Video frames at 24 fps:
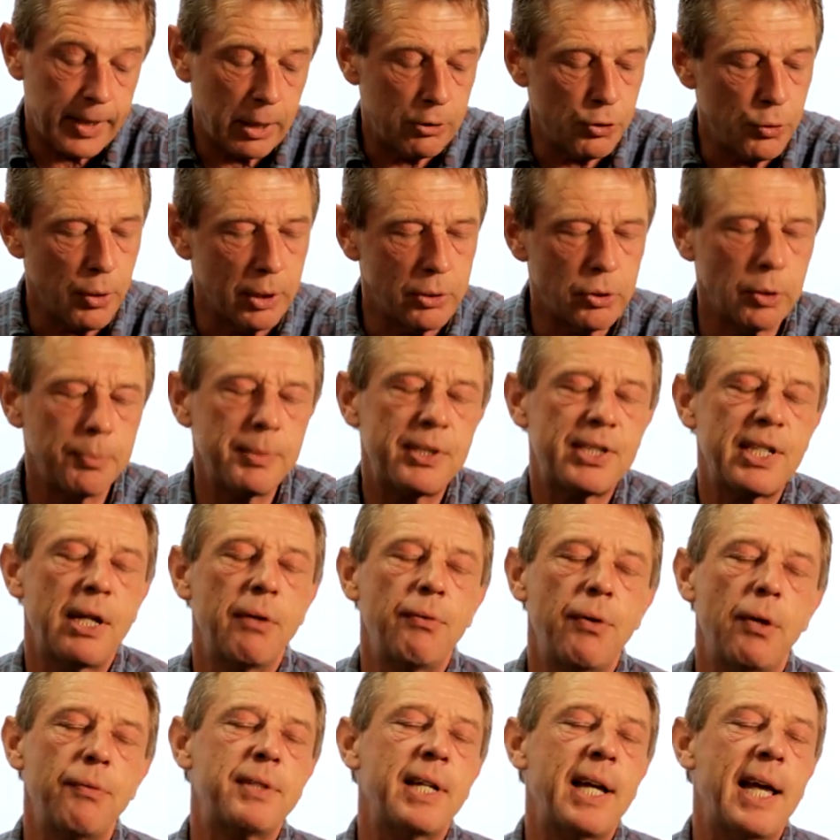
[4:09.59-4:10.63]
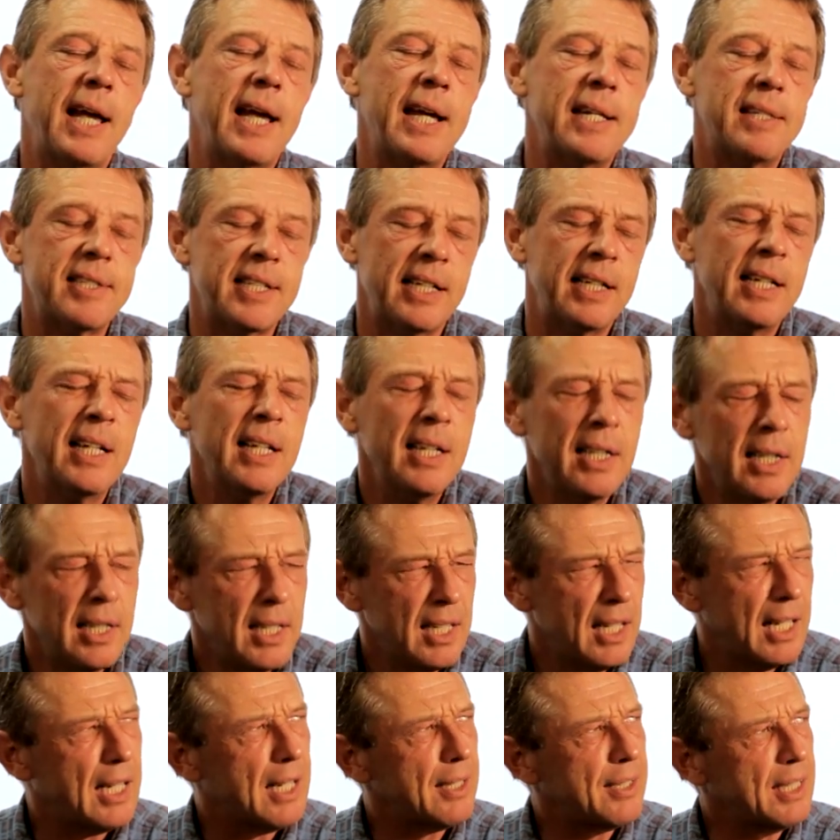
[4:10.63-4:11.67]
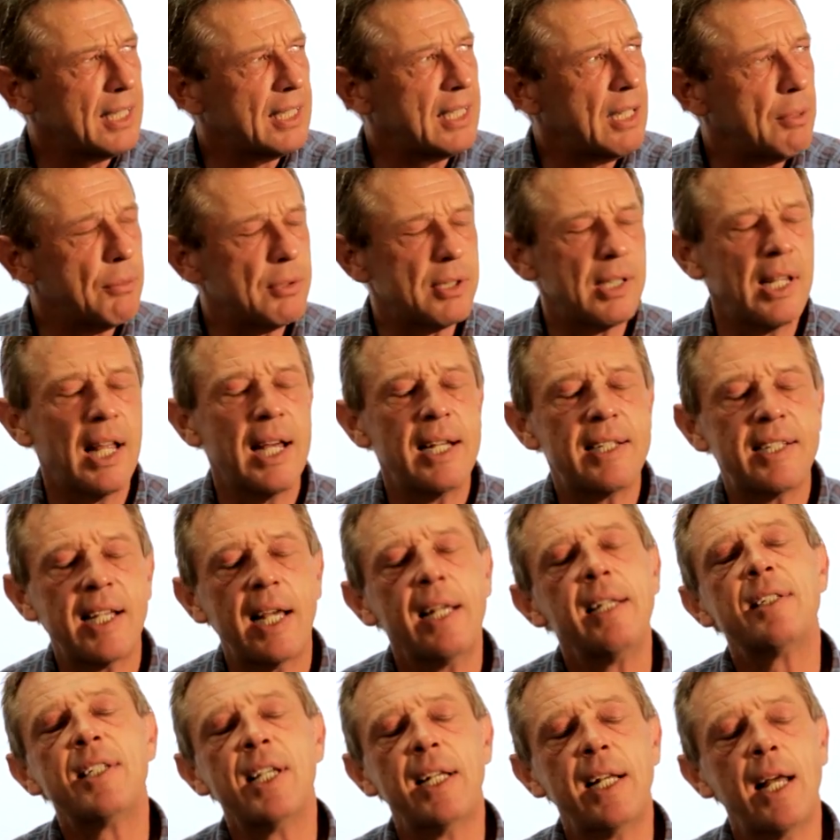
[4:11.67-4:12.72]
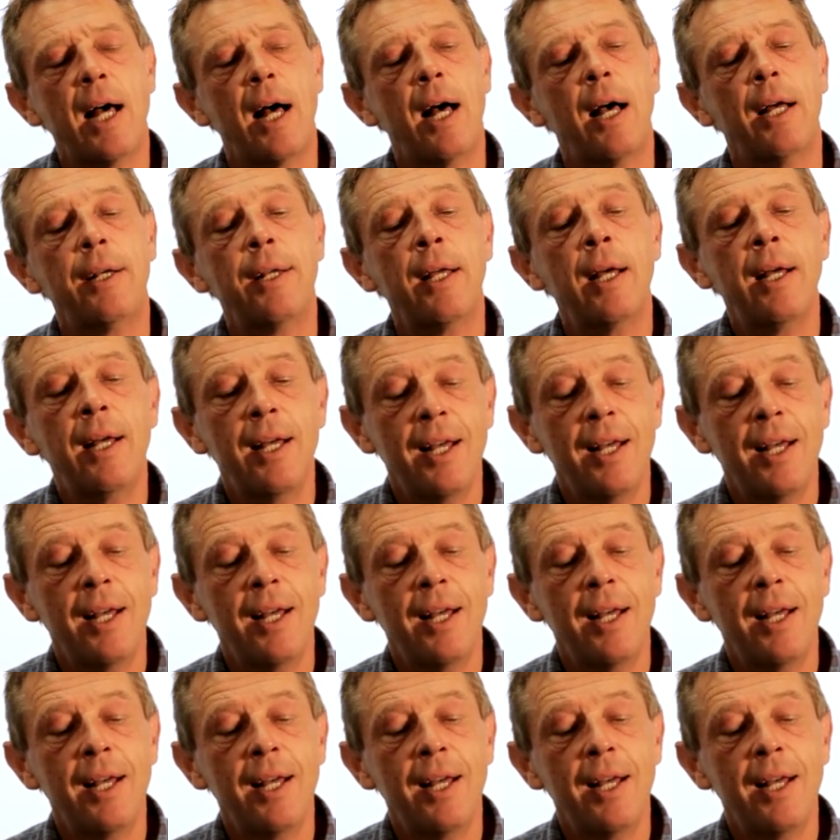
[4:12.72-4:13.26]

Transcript: So I took myself off to Haiti, and I think it was late 89.